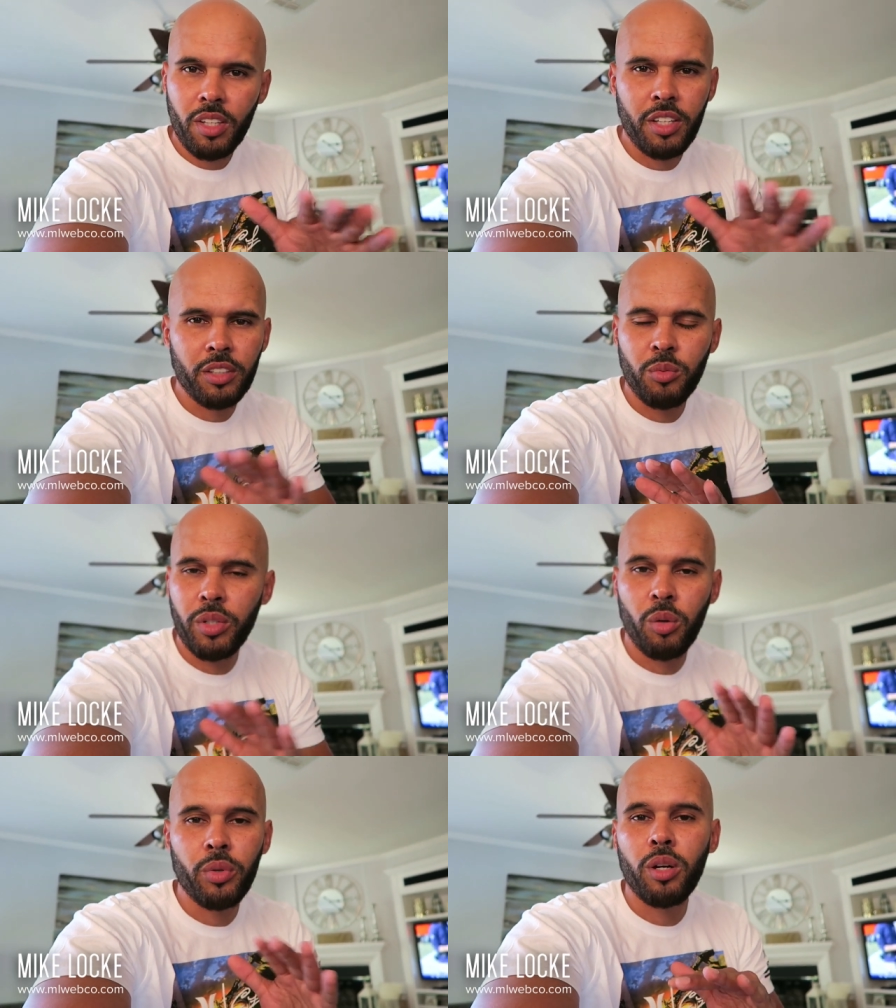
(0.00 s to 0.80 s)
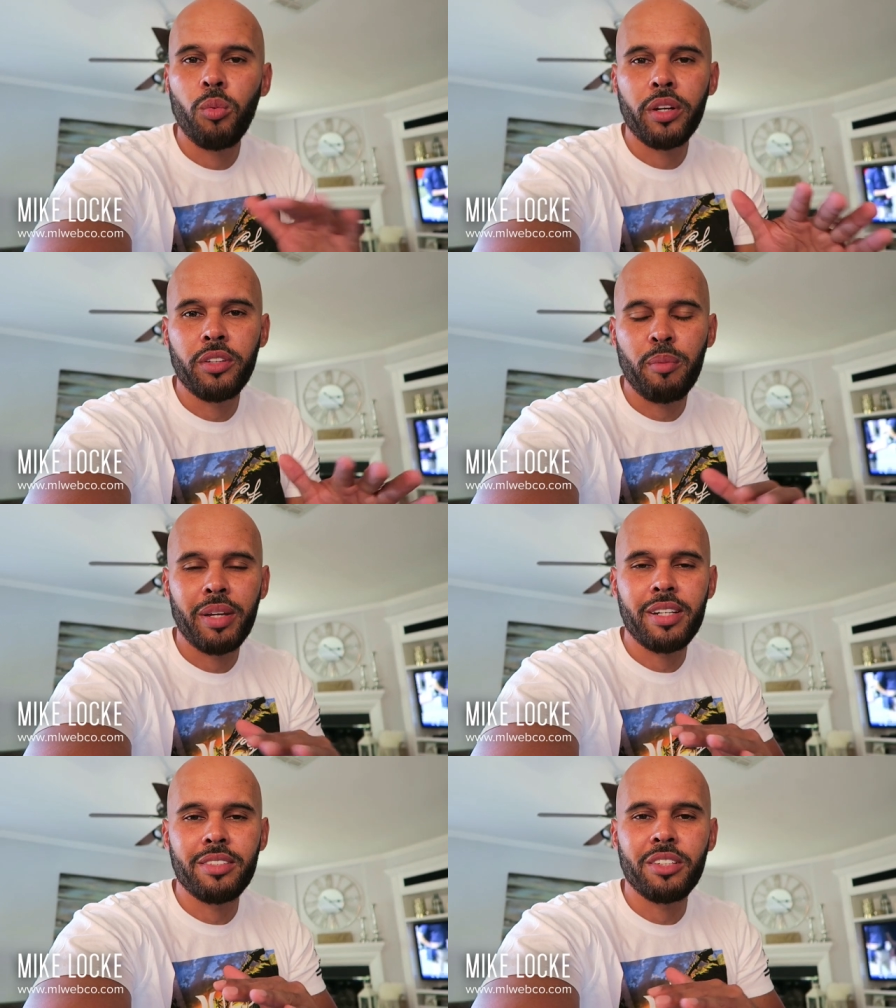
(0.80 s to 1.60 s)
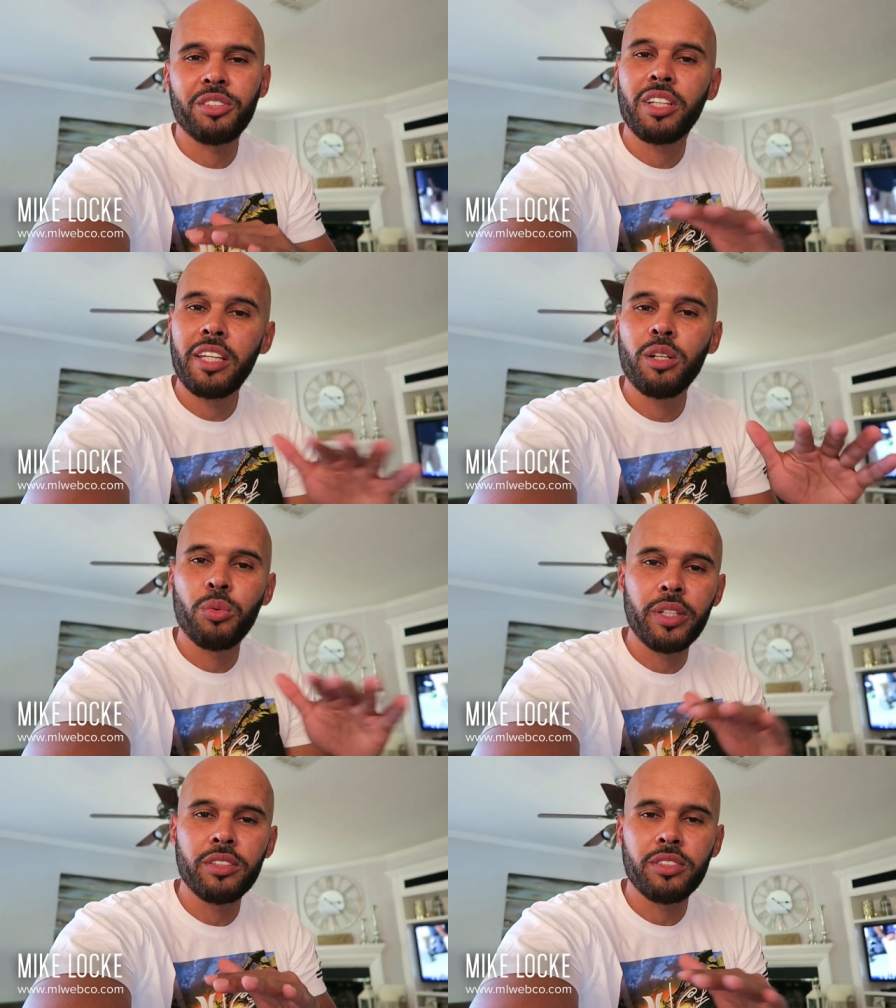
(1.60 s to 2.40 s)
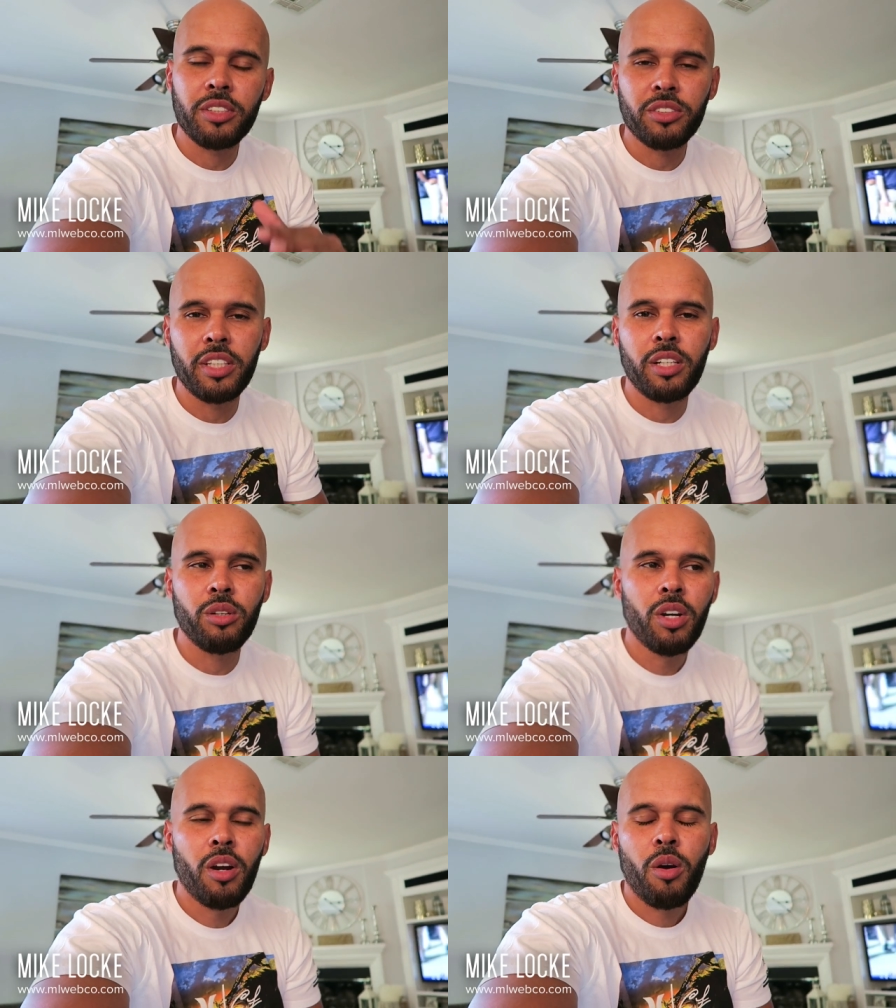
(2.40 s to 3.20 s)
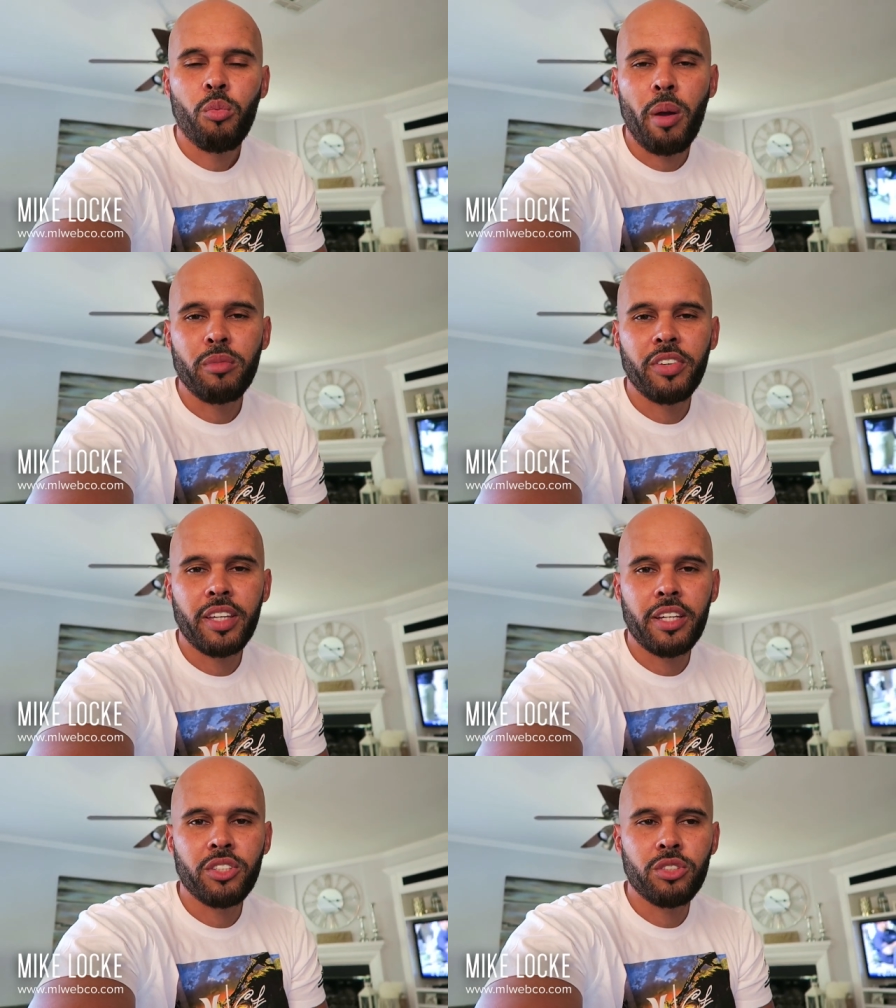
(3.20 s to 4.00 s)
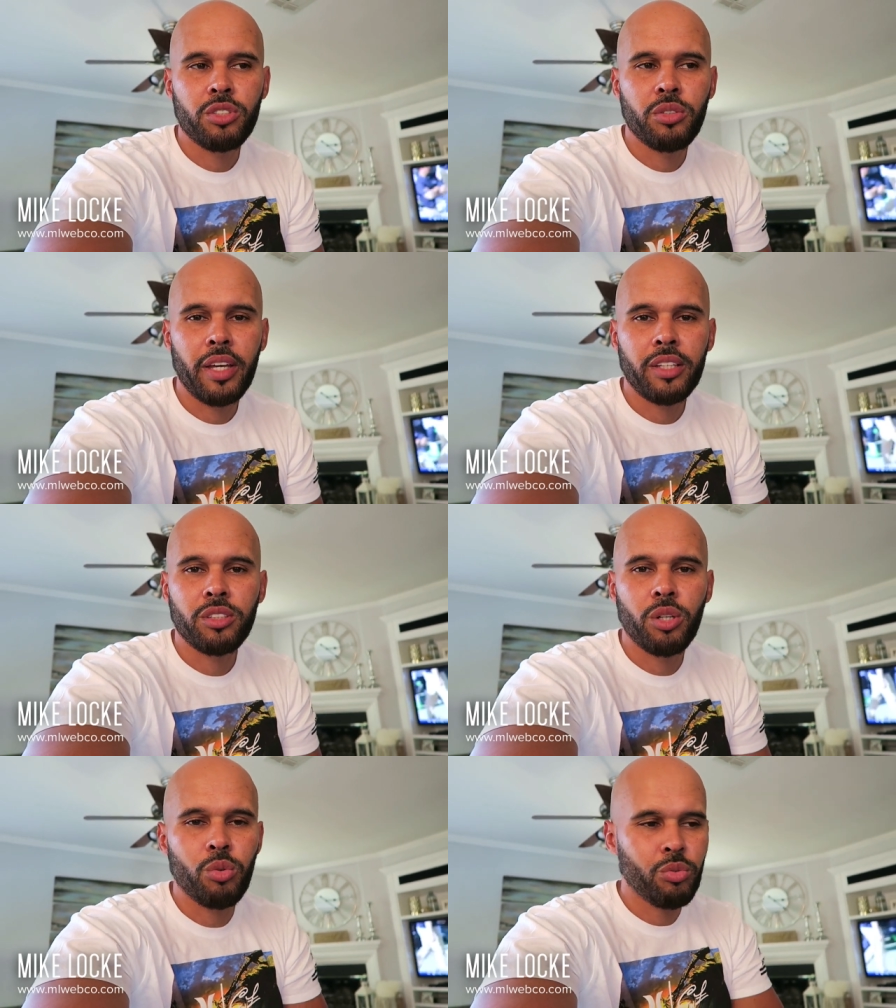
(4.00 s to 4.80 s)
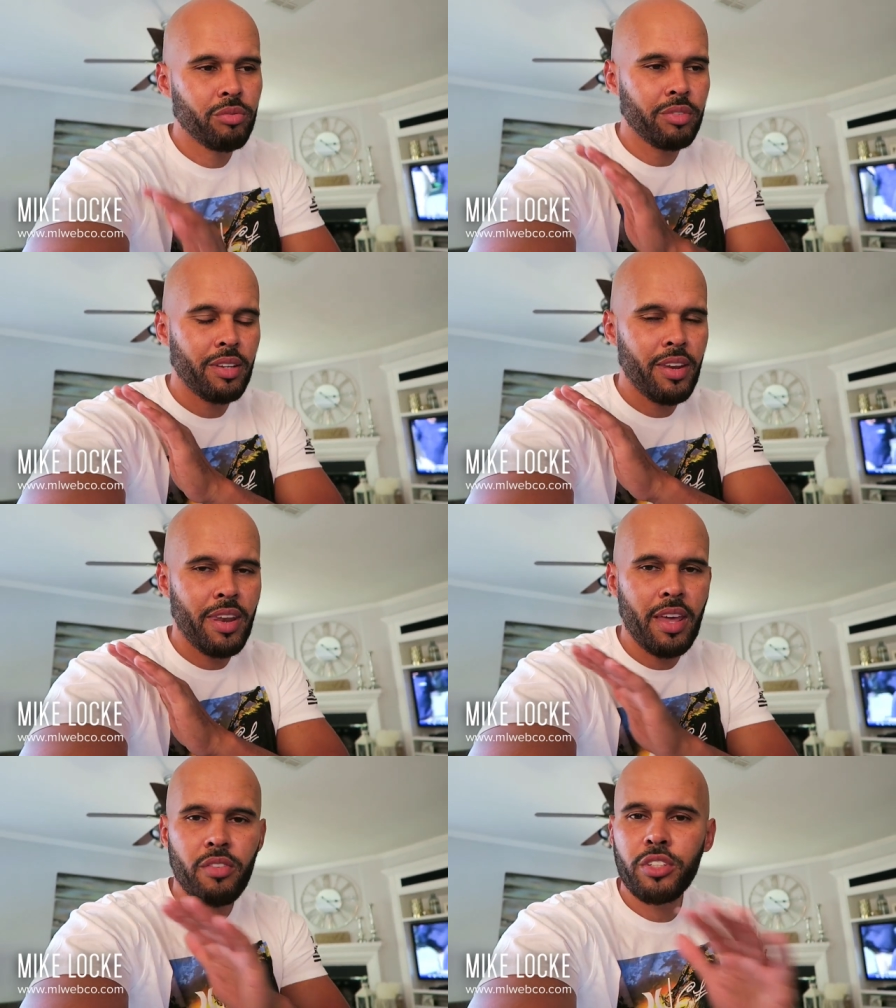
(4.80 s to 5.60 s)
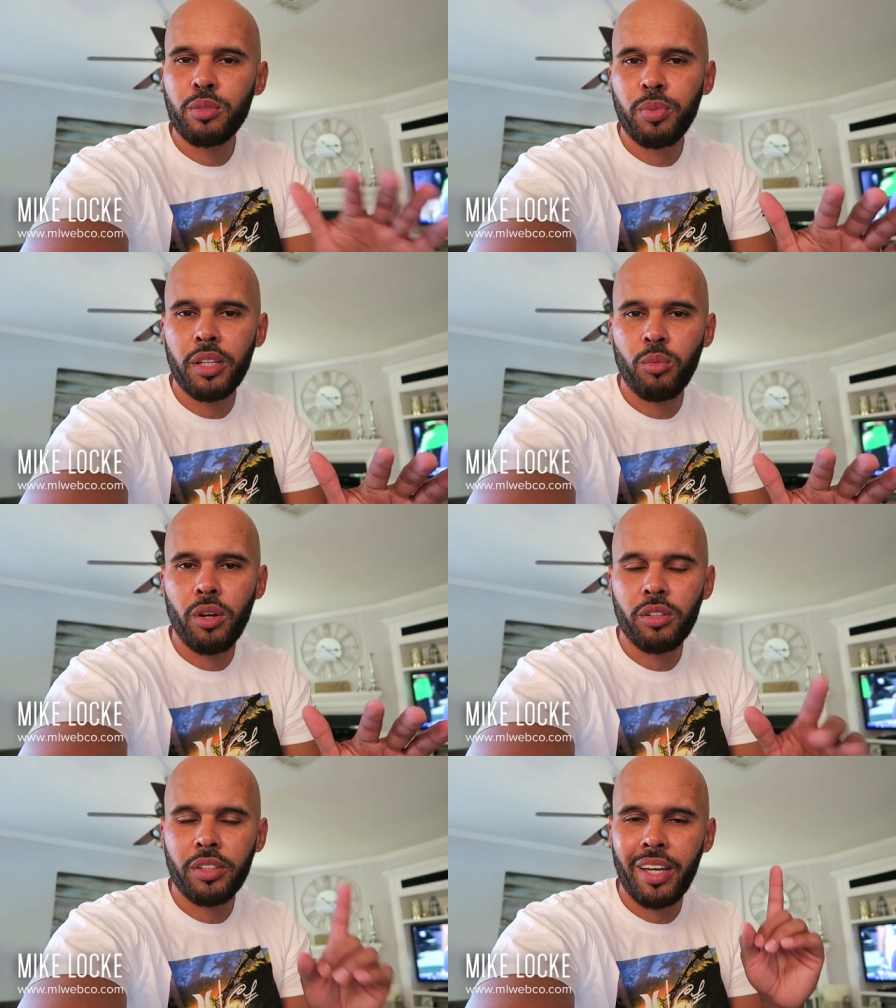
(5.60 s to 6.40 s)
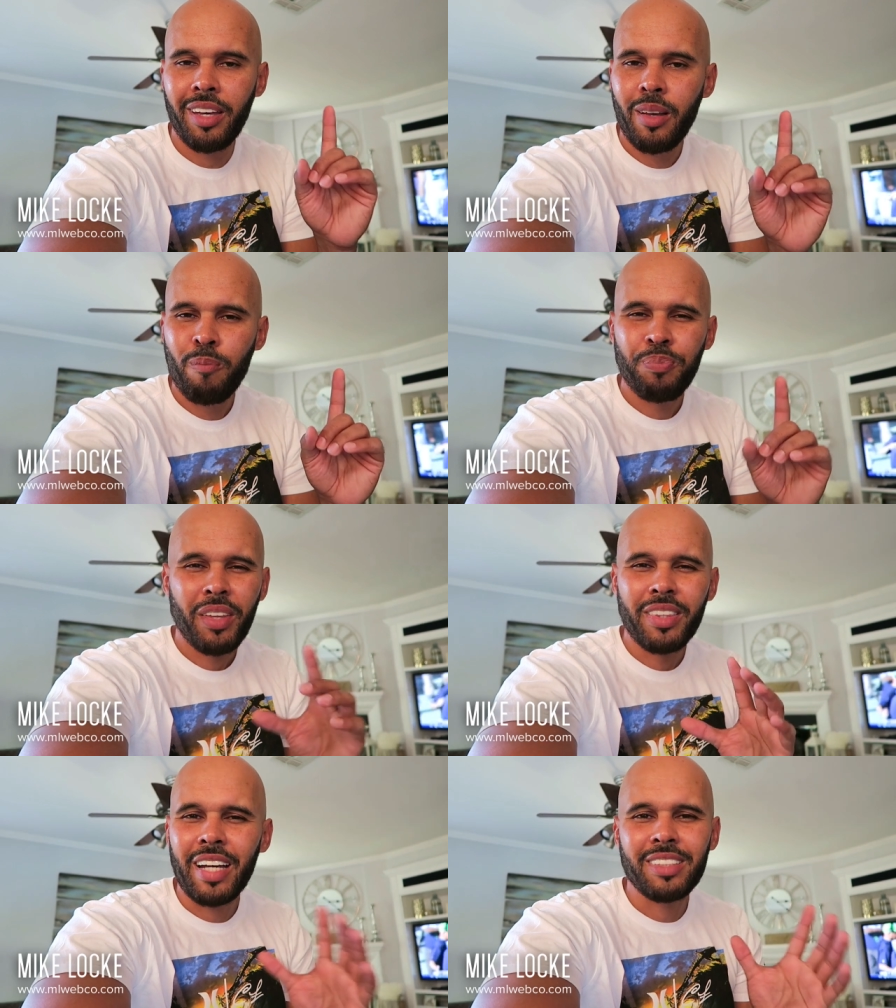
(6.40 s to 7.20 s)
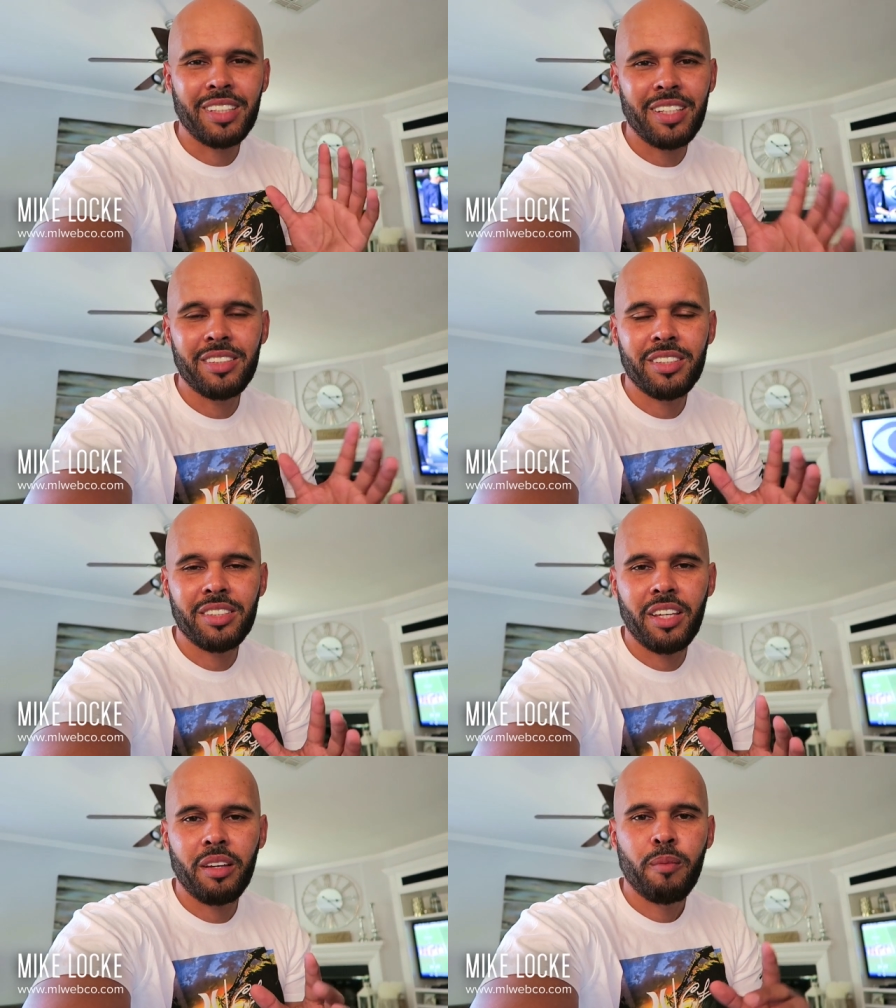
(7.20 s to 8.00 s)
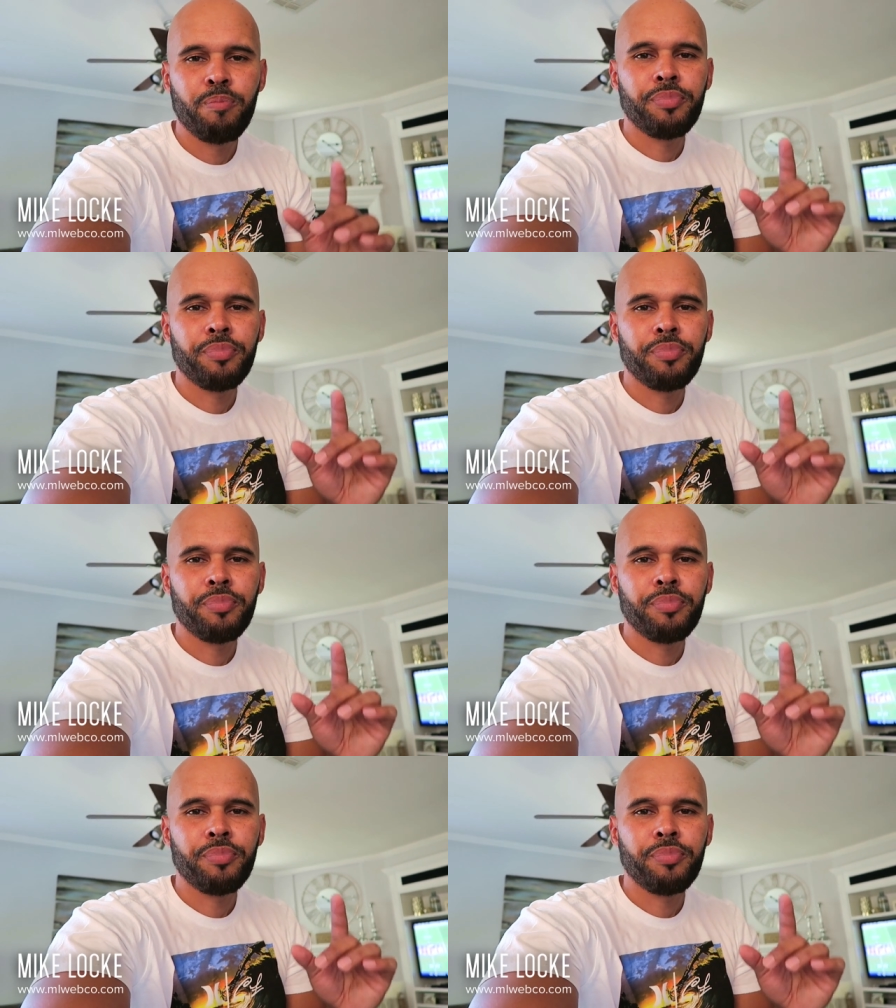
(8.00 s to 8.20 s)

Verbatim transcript: you know, we don't, we don't want to do that because there's legal reasons, there's legal ramifications to that. So never display the work, okay? That's the easiest thing.